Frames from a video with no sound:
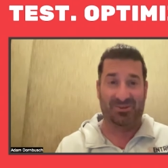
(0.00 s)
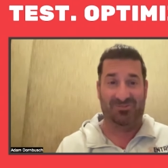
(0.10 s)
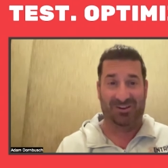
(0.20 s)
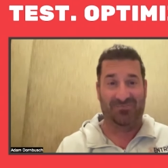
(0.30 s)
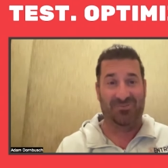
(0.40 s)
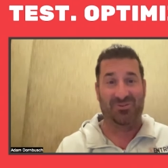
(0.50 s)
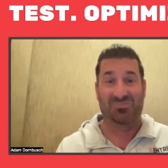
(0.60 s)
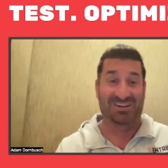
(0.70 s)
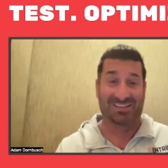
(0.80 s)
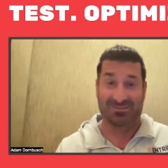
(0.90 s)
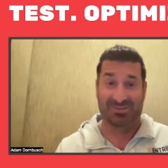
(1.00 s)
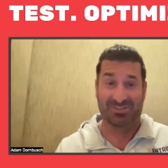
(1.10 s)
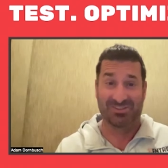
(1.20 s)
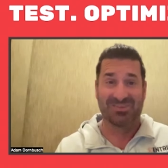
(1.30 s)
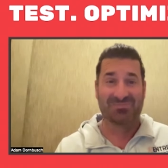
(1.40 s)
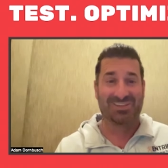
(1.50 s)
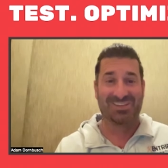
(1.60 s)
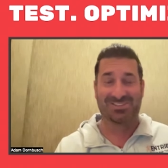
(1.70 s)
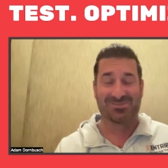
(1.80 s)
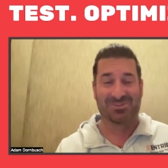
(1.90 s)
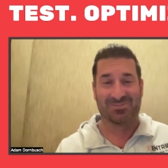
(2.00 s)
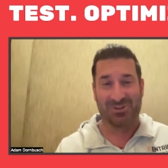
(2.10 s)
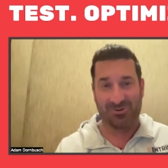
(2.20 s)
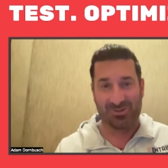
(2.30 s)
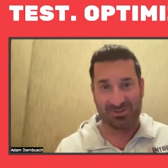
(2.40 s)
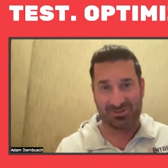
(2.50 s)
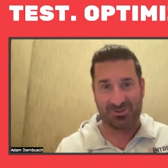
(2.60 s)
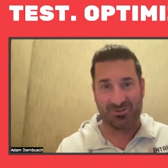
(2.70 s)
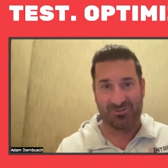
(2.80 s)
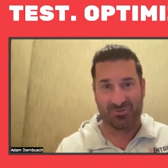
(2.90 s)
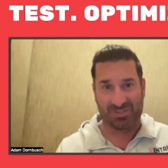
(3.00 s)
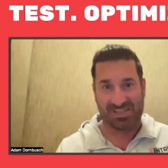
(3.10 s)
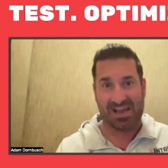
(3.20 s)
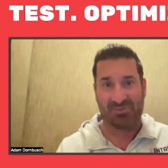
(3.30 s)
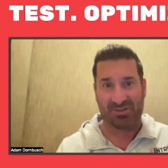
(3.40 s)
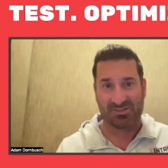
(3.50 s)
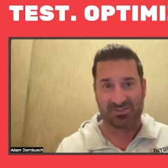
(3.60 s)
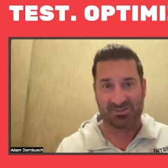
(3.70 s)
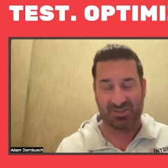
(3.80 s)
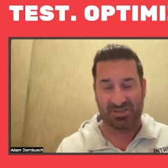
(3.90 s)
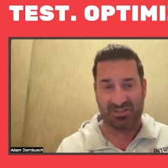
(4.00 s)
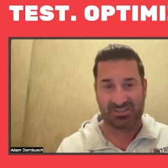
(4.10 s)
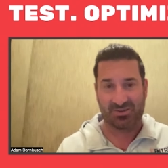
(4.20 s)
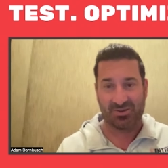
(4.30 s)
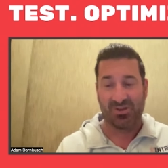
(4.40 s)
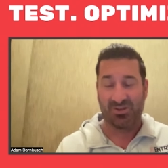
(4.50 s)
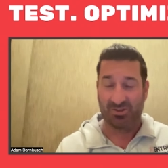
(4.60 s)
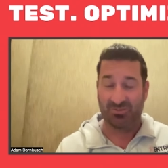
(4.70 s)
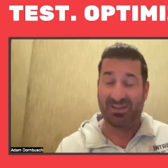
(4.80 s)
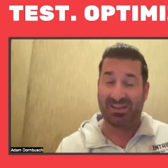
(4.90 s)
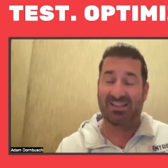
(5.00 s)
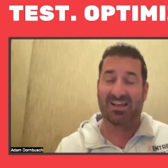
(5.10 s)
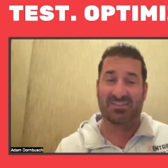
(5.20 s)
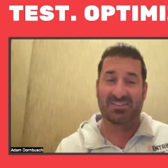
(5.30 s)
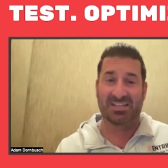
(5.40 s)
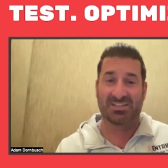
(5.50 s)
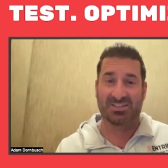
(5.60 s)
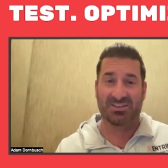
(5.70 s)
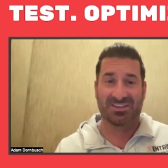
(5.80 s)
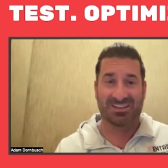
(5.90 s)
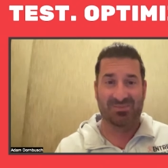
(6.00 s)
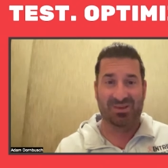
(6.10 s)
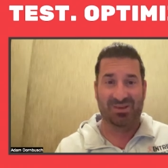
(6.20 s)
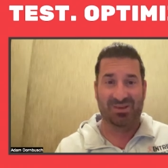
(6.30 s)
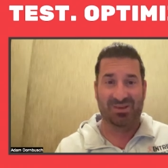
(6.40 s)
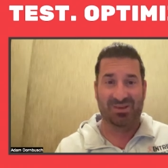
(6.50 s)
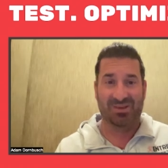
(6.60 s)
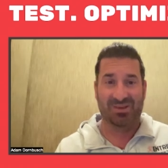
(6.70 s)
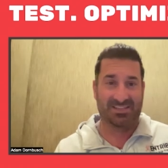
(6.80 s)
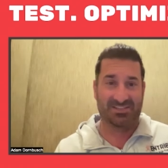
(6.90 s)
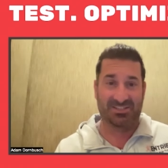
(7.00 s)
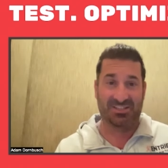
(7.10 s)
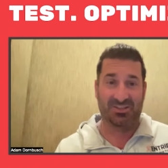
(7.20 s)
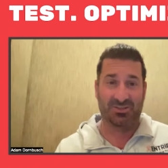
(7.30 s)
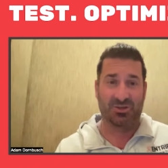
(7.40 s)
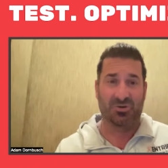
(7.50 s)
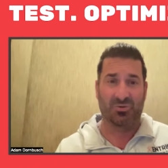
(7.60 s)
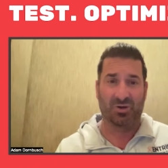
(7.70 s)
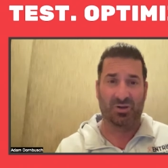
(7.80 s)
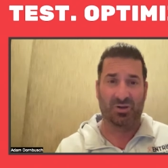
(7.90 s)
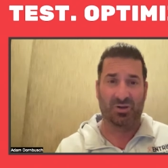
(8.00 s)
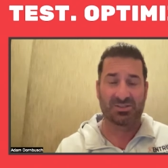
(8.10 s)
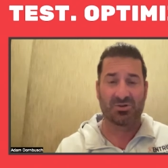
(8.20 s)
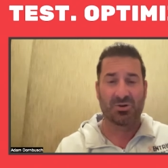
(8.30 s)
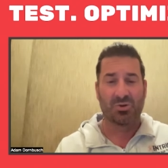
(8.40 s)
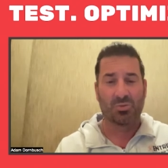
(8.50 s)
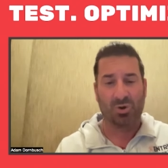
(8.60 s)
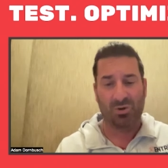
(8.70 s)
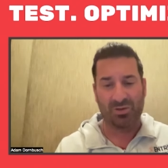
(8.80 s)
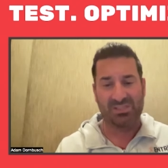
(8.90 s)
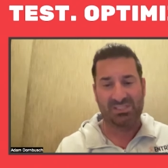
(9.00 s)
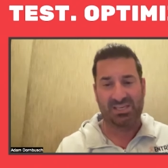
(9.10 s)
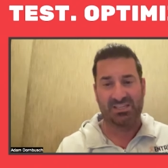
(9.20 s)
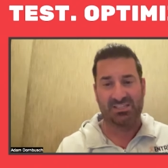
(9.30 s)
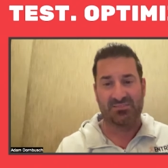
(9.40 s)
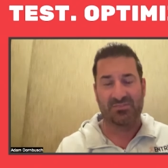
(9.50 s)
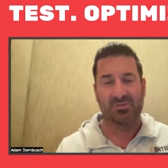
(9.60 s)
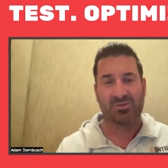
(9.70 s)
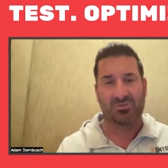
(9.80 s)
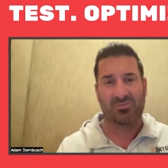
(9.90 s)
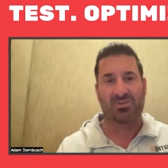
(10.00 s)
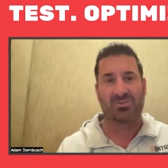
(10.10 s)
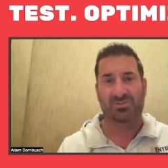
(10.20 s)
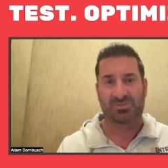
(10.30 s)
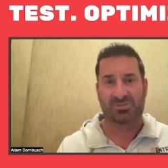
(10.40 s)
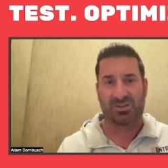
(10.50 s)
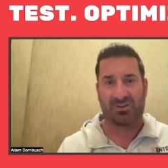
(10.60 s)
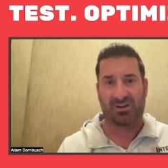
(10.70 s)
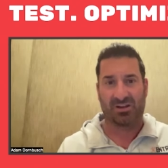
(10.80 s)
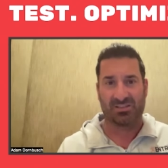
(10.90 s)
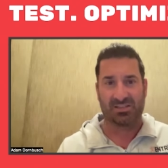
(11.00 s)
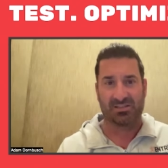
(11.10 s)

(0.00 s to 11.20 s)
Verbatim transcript: great for your brand image because you have no control over what's happening on social media. So you might get a lot of attention. It might be a lot of the attention that you don't want. So what we say is if you're going to run user generated content